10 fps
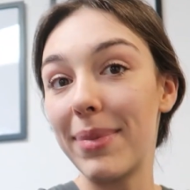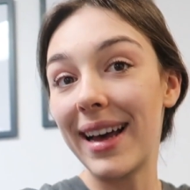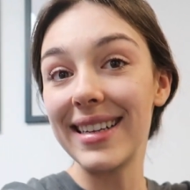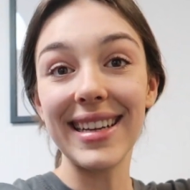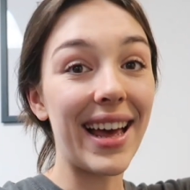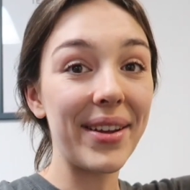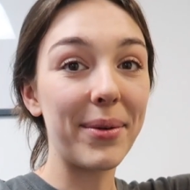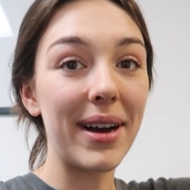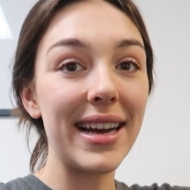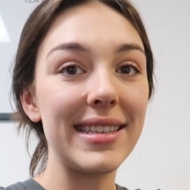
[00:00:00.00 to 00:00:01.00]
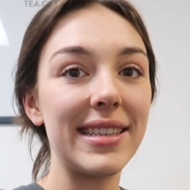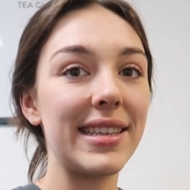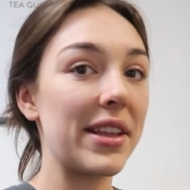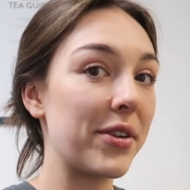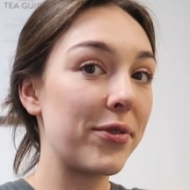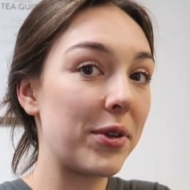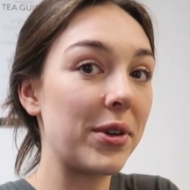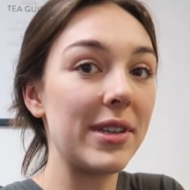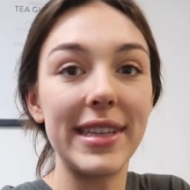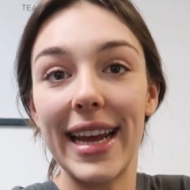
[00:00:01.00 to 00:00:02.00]
But otherwise, it's another
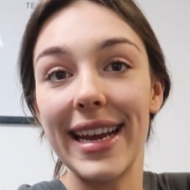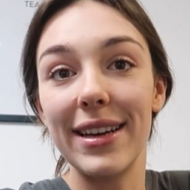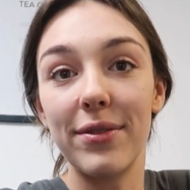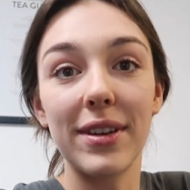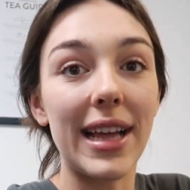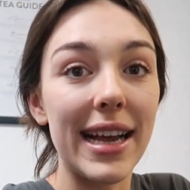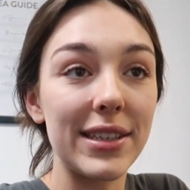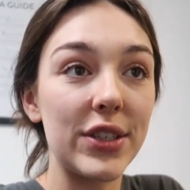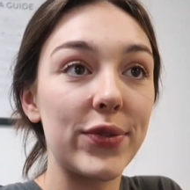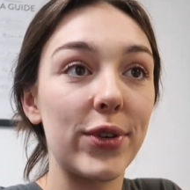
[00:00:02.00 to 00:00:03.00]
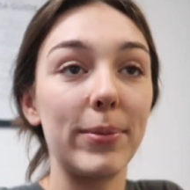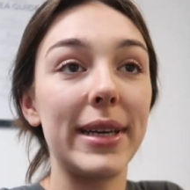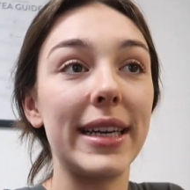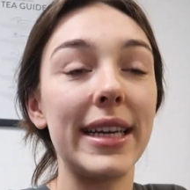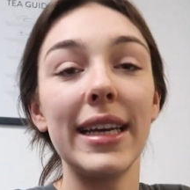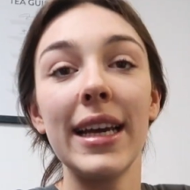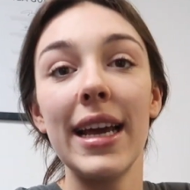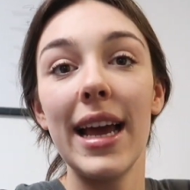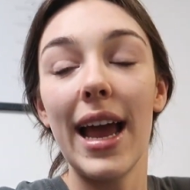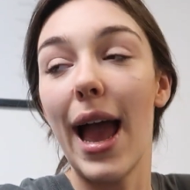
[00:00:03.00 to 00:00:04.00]
full day of classes for me,
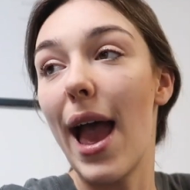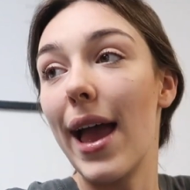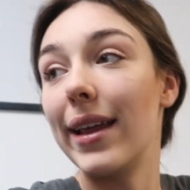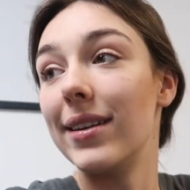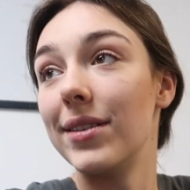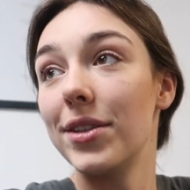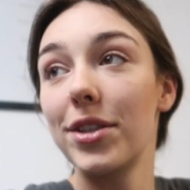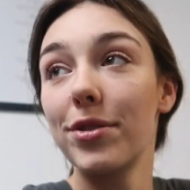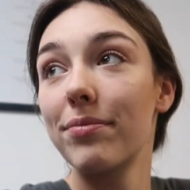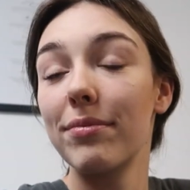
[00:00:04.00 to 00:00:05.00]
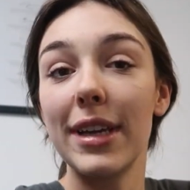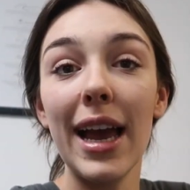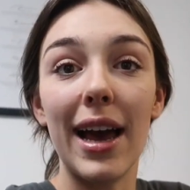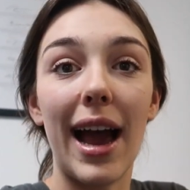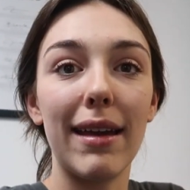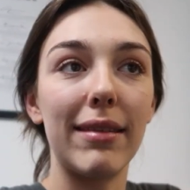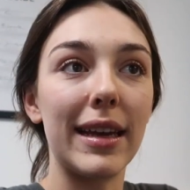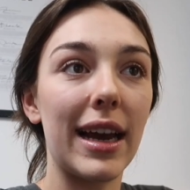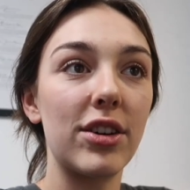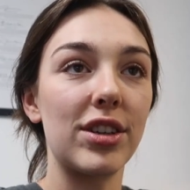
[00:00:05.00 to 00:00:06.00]
and yeah, I
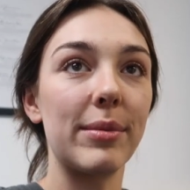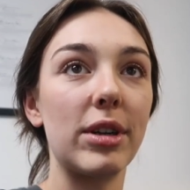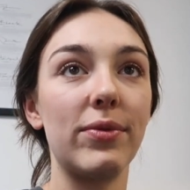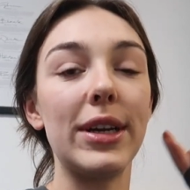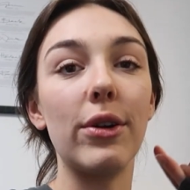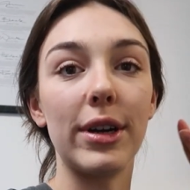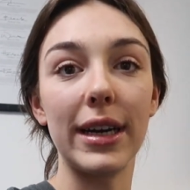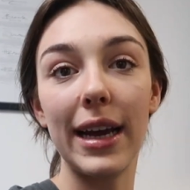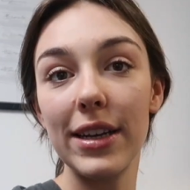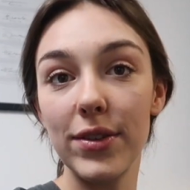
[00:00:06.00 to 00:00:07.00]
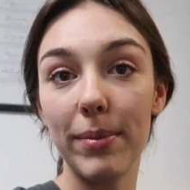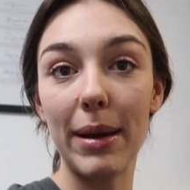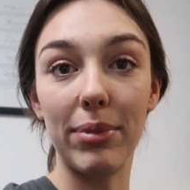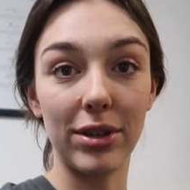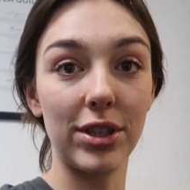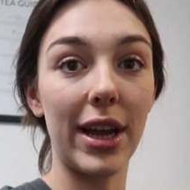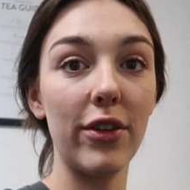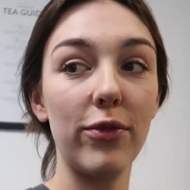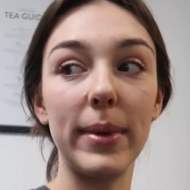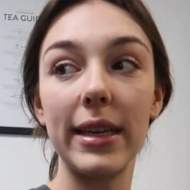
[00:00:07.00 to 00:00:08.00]
think actually I'm gonna reorganize my
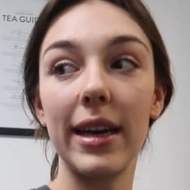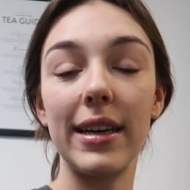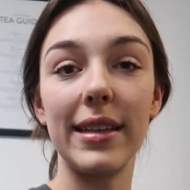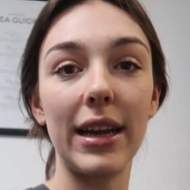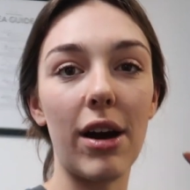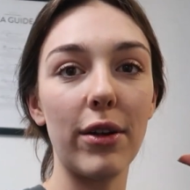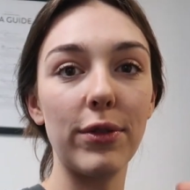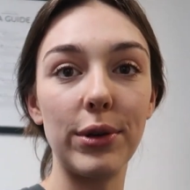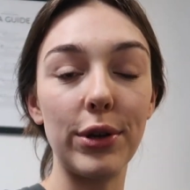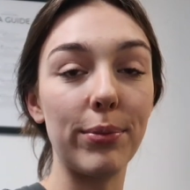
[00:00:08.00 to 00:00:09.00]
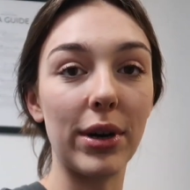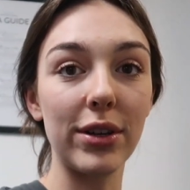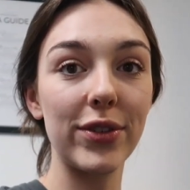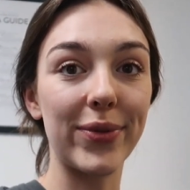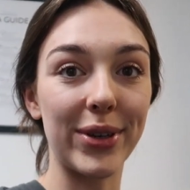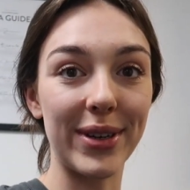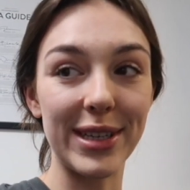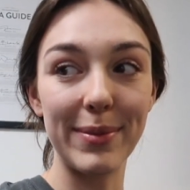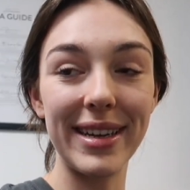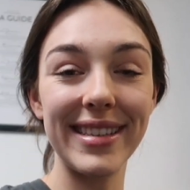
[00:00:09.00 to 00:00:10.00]
bookshelf because I got a few new books for
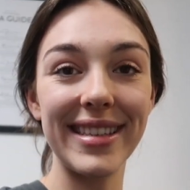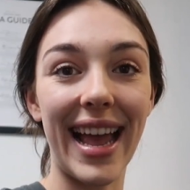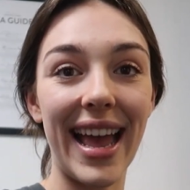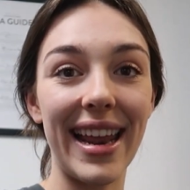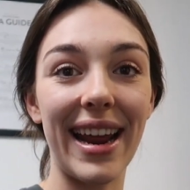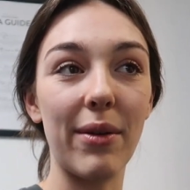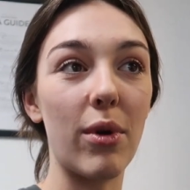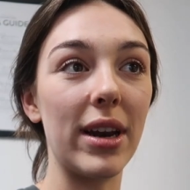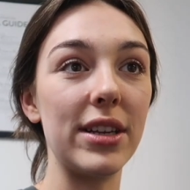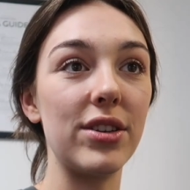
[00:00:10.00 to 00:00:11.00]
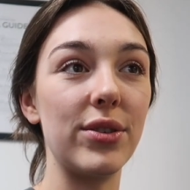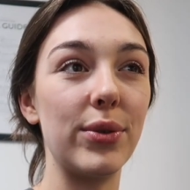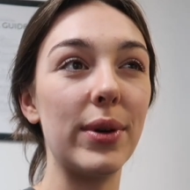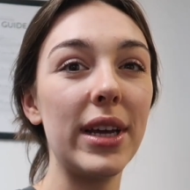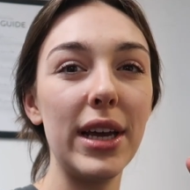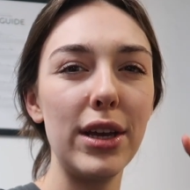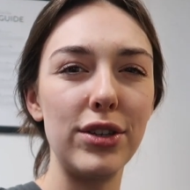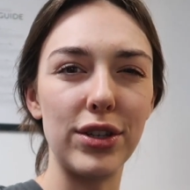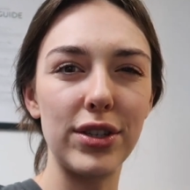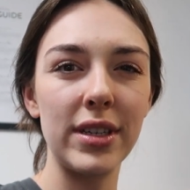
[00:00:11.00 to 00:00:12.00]
Christmas and I wanted to
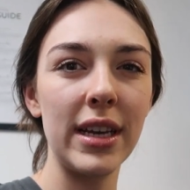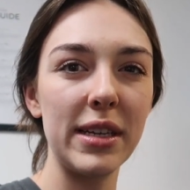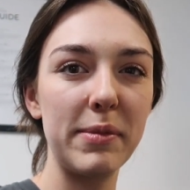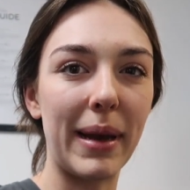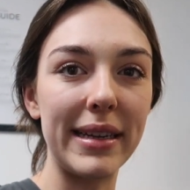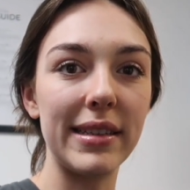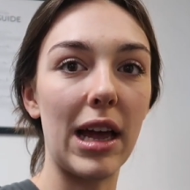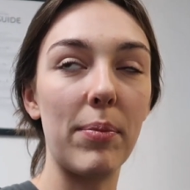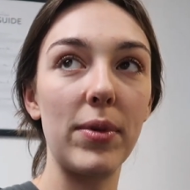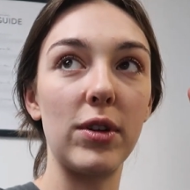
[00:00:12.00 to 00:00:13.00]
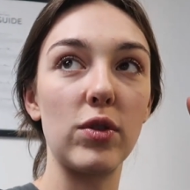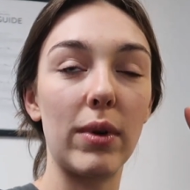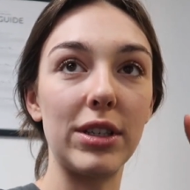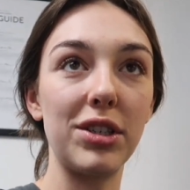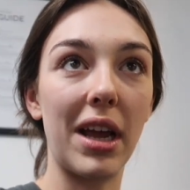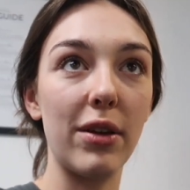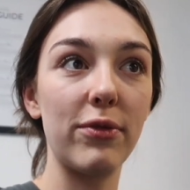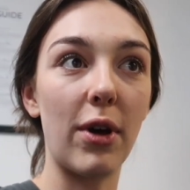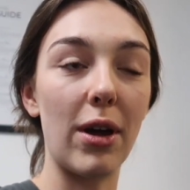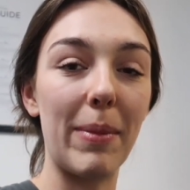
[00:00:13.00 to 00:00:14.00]
just spice up. There's one shelf
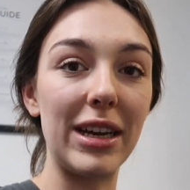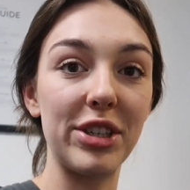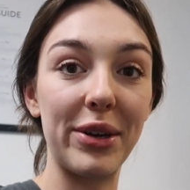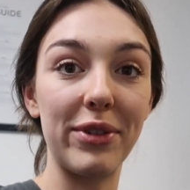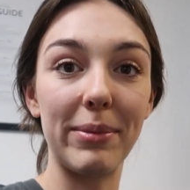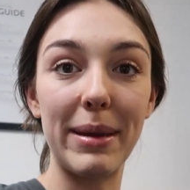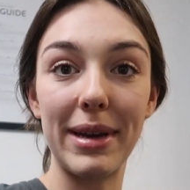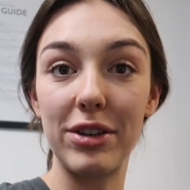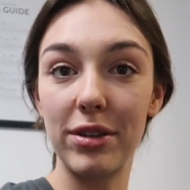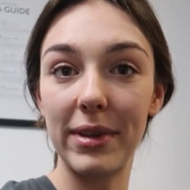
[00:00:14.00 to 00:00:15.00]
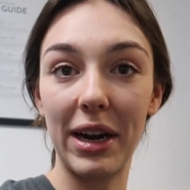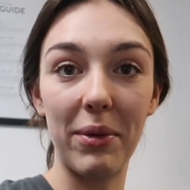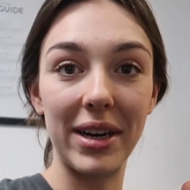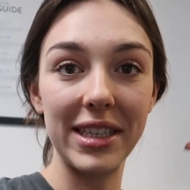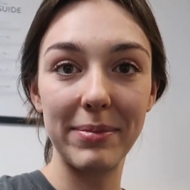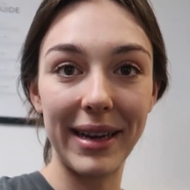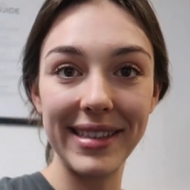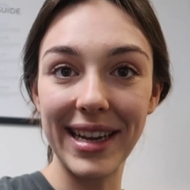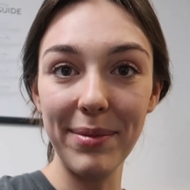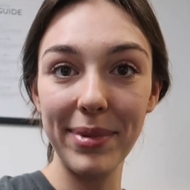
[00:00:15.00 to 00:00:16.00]
on my shelf in my bedroom that I wanted to
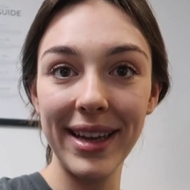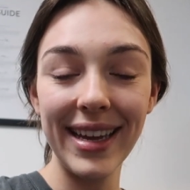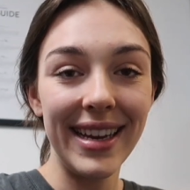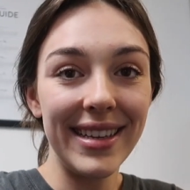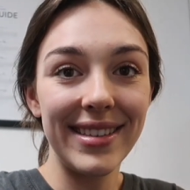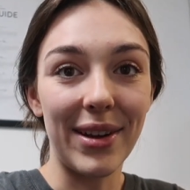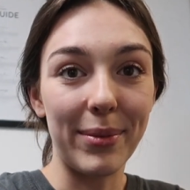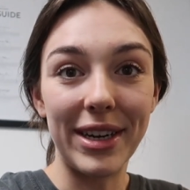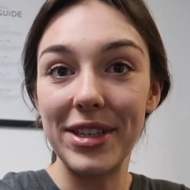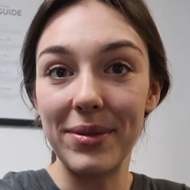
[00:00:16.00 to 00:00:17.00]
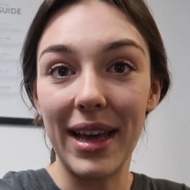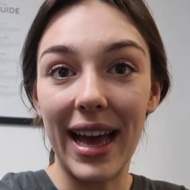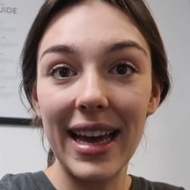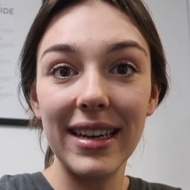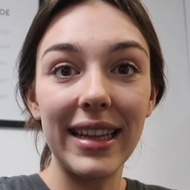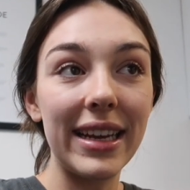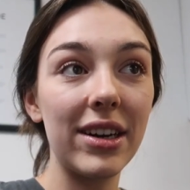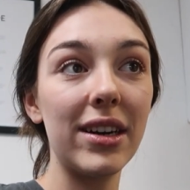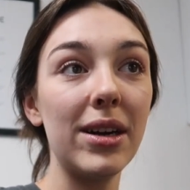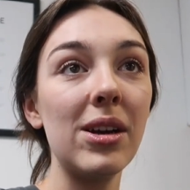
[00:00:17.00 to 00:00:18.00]
spice up, so I'm gonna do that
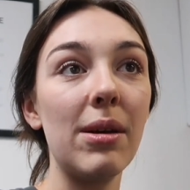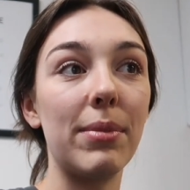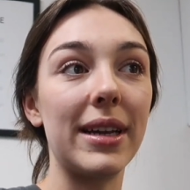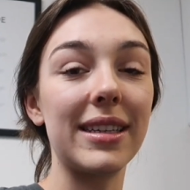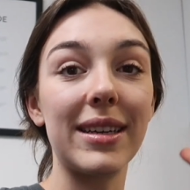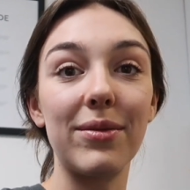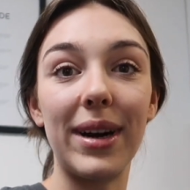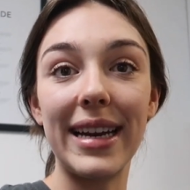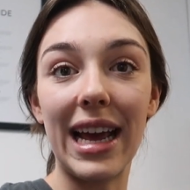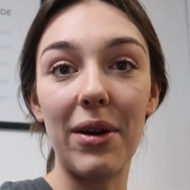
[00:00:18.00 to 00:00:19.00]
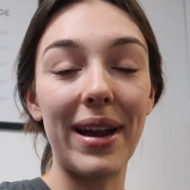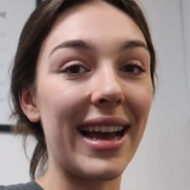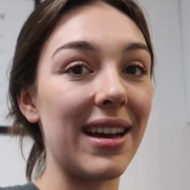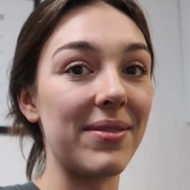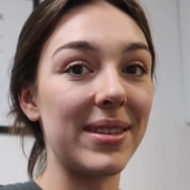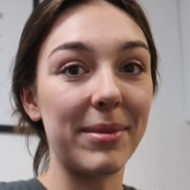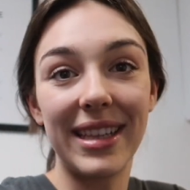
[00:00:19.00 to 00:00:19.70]
later, but right now I have some